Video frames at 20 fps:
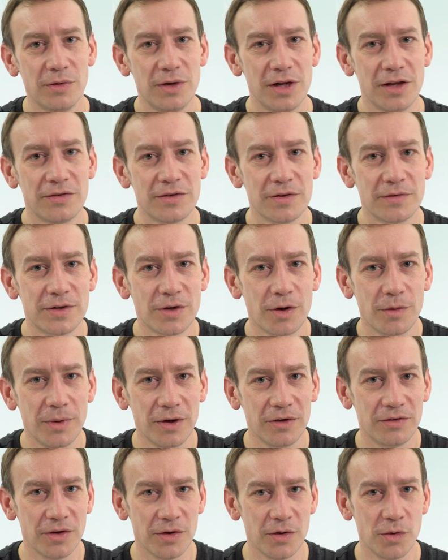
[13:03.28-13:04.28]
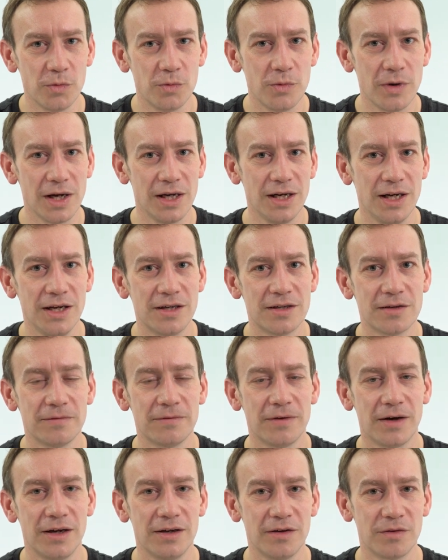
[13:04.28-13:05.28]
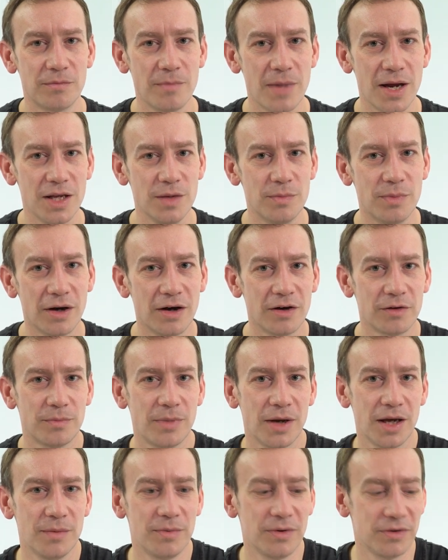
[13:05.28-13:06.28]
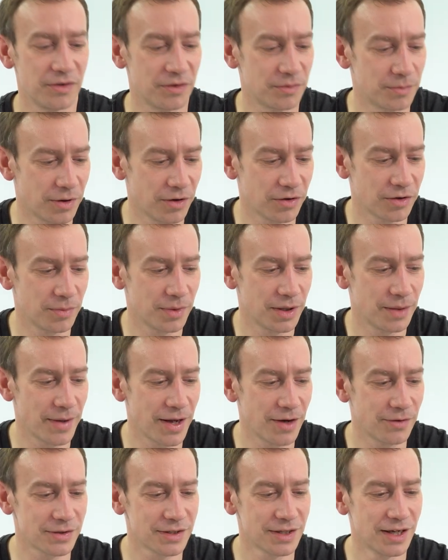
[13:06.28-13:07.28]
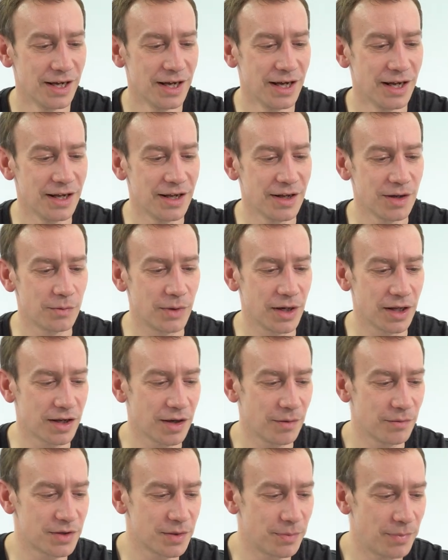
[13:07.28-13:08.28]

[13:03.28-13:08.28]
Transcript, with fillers: your list of topics that you really need to find as many past papers as possible about. When it comes